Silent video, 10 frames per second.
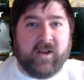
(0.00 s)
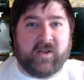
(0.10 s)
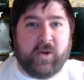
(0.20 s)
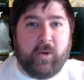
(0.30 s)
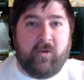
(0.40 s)

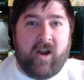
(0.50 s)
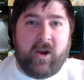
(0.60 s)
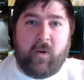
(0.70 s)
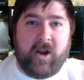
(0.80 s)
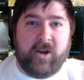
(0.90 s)
So
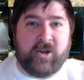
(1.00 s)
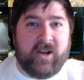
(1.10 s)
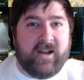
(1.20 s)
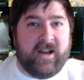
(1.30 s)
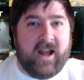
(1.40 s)
great
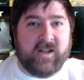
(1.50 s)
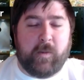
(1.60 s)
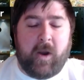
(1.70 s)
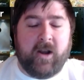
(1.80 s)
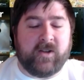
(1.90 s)
question, and
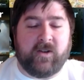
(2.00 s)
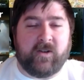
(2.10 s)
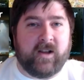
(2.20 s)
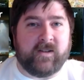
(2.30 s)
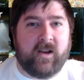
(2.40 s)
spider
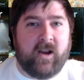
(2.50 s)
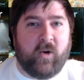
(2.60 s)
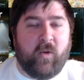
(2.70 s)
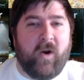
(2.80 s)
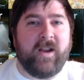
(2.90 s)
silk is a
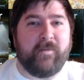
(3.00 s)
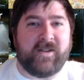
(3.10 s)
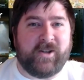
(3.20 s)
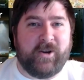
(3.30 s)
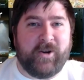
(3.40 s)
quite
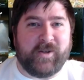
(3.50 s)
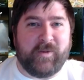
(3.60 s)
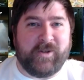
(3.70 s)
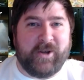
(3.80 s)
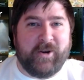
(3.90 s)
mysterious
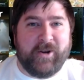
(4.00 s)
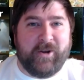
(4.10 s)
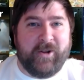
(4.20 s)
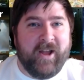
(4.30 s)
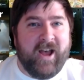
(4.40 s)

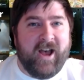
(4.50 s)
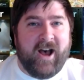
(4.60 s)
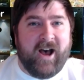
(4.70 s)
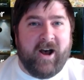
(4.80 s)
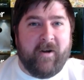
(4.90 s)
material,
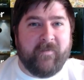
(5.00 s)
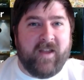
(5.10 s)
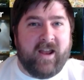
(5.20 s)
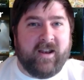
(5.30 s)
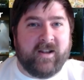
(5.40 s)

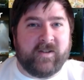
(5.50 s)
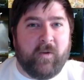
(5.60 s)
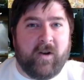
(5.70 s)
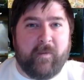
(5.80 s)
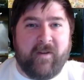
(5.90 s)
and it's
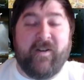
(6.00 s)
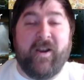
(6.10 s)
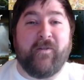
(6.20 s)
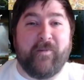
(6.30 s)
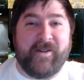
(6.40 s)
one of my
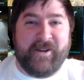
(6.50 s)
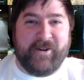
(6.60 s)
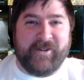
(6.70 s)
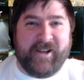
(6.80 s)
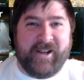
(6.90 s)
favorite
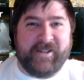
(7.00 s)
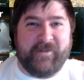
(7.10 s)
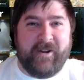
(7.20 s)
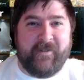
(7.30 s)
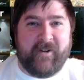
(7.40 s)
materials, I guess,
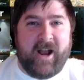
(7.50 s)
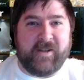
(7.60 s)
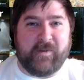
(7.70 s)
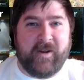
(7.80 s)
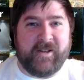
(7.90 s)
if you ever ask me.